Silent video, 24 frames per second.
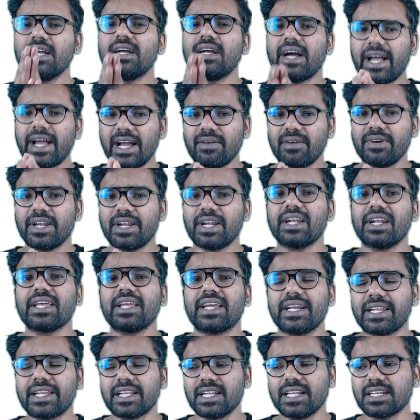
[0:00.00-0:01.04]
I have a
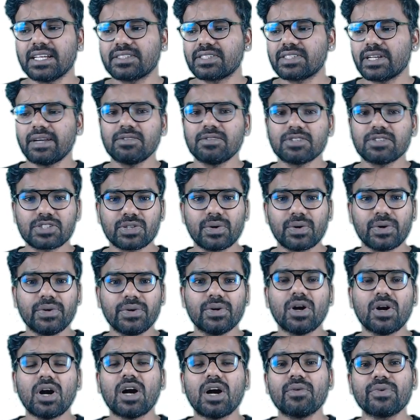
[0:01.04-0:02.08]
dedicated lecture. I will show
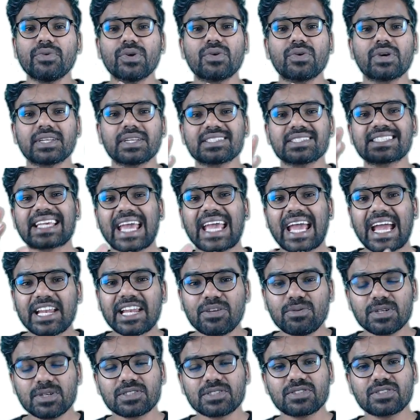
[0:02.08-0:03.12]
you how you can scan
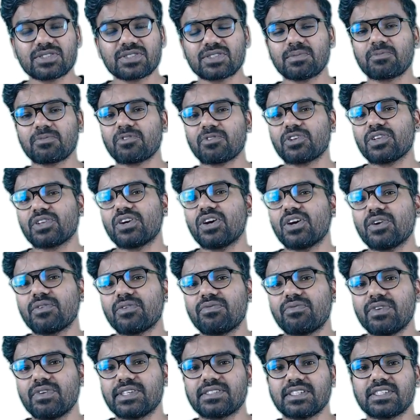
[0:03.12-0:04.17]
your system for the
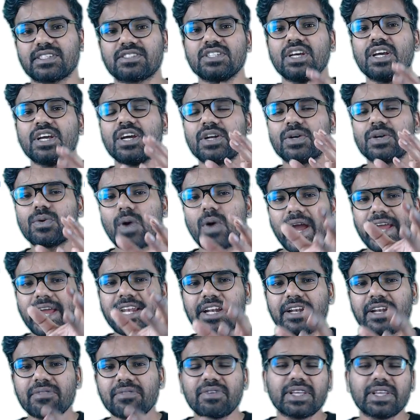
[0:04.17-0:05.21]
hotfixes to
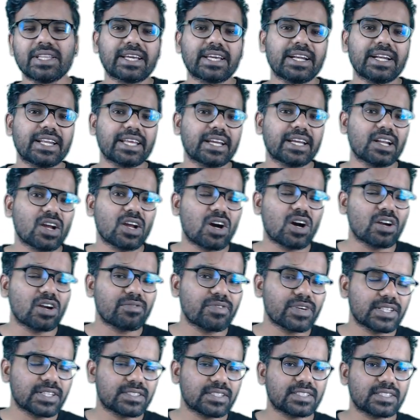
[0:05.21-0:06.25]
identify the critical
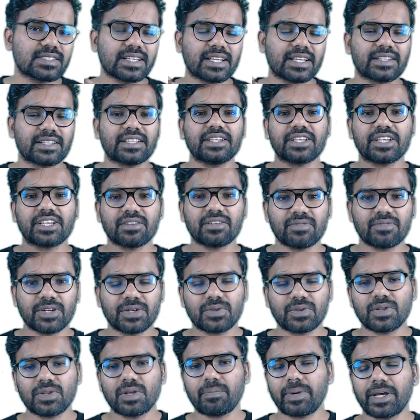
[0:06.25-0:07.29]
hotfixes and then give it
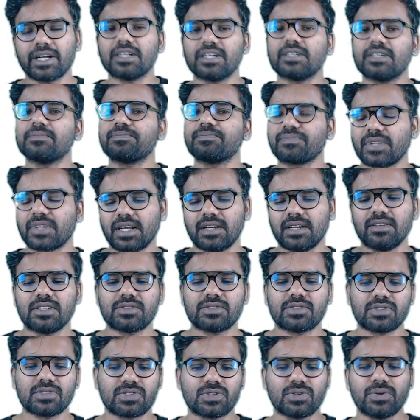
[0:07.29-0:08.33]
to the Pega. I will
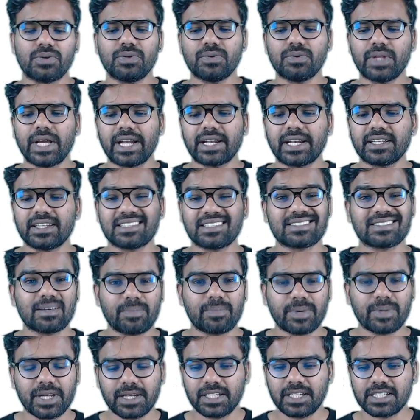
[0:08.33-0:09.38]
also show you that in a
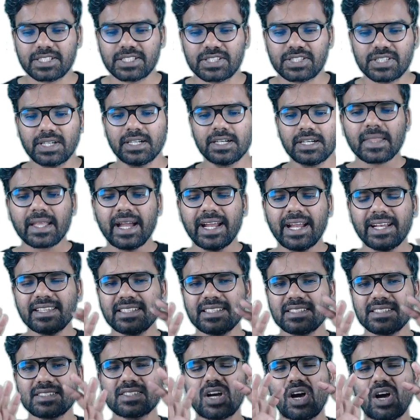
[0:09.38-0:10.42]
separate lecture. And
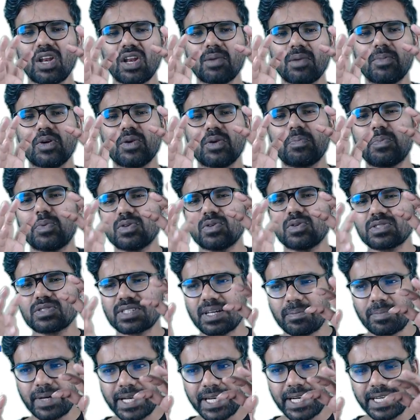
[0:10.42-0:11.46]
this is all about post
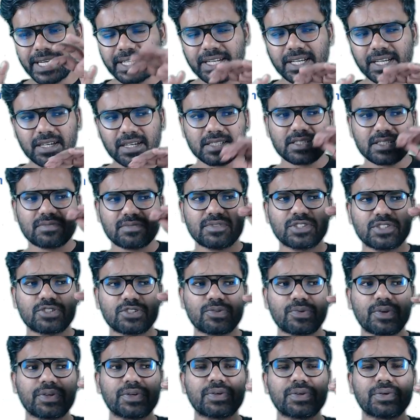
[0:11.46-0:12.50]
upgrade task, which you
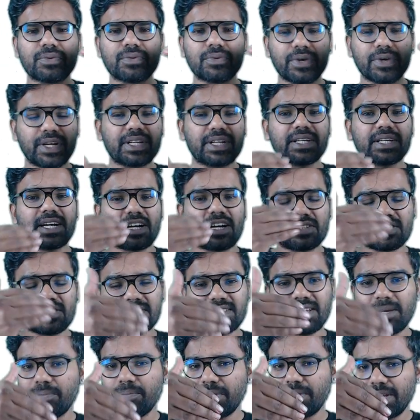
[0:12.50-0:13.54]
need to do it on the
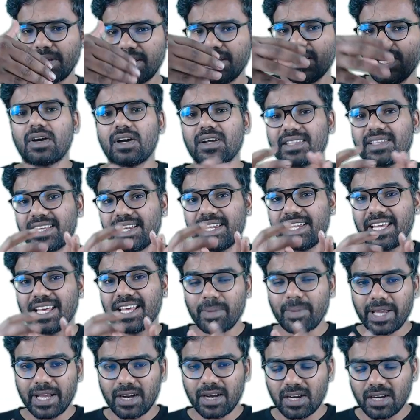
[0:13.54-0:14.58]
same day or the
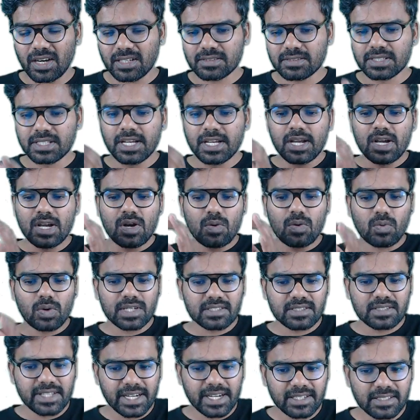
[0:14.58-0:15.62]
nearby hours.
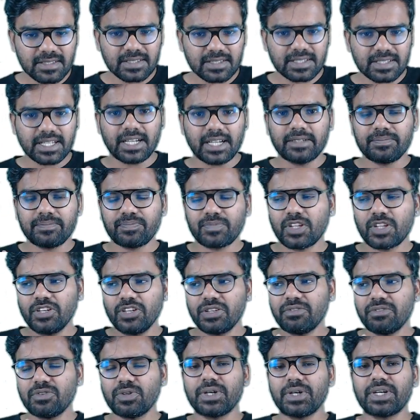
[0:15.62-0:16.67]
Once that is done, then
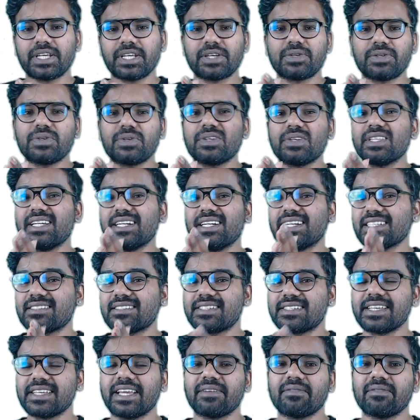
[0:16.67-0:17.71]
you enter into the
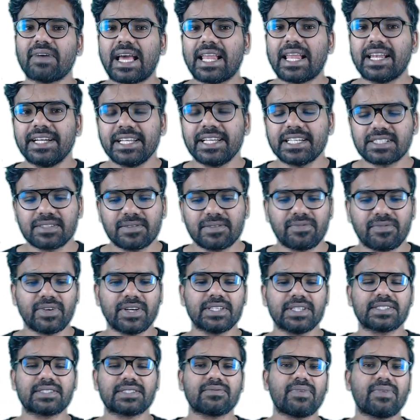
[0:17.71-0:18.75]
testing and validation
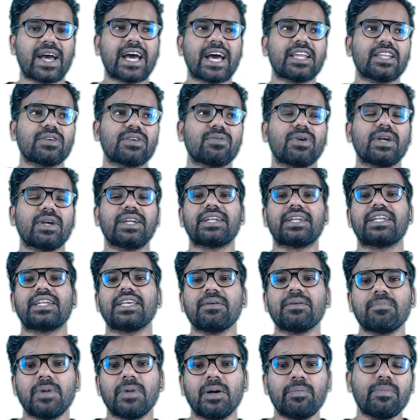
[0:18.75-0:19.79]
phase, where your
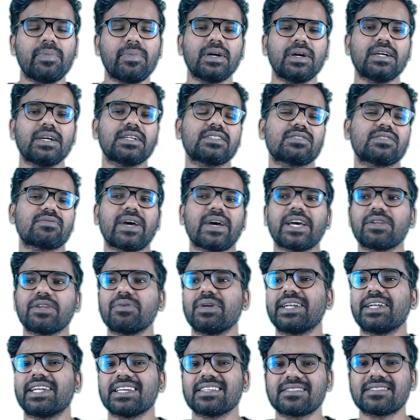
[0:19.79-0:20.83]
team members, where
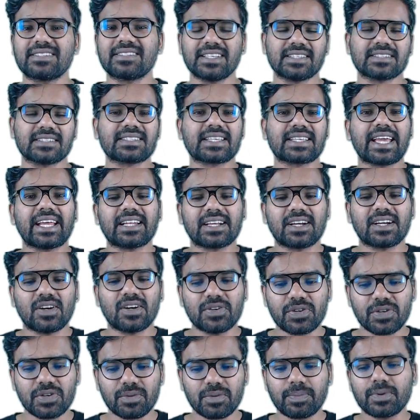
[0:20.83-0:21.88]
your testers can
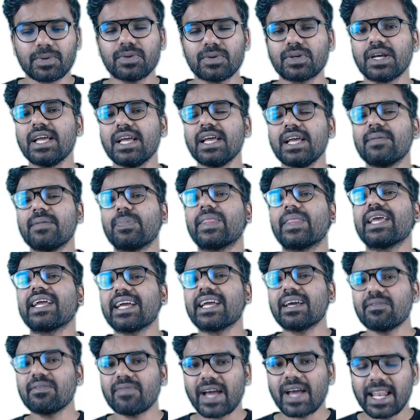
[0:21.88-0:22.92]
contribute. They
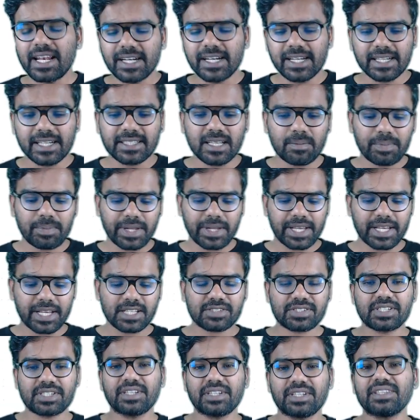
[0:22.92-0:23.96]
can validate the
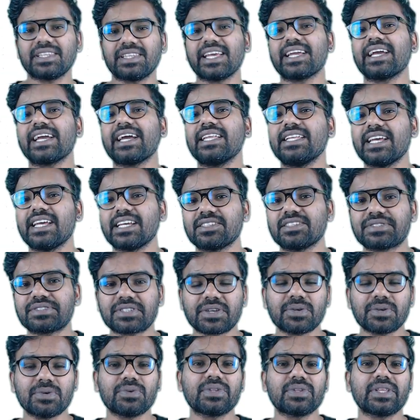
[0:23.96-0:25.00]
application. They can
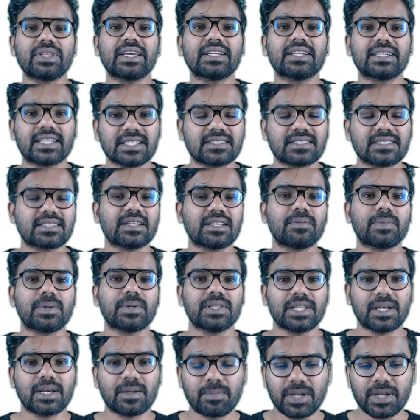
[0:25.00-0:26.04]
execute their test script
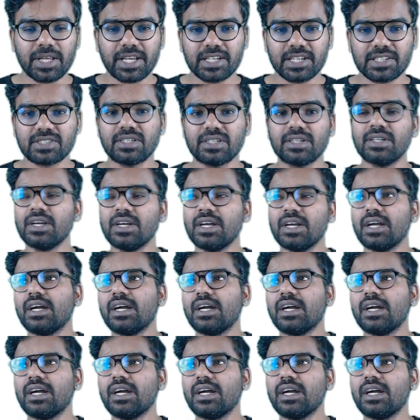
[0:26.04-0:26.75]
in the application.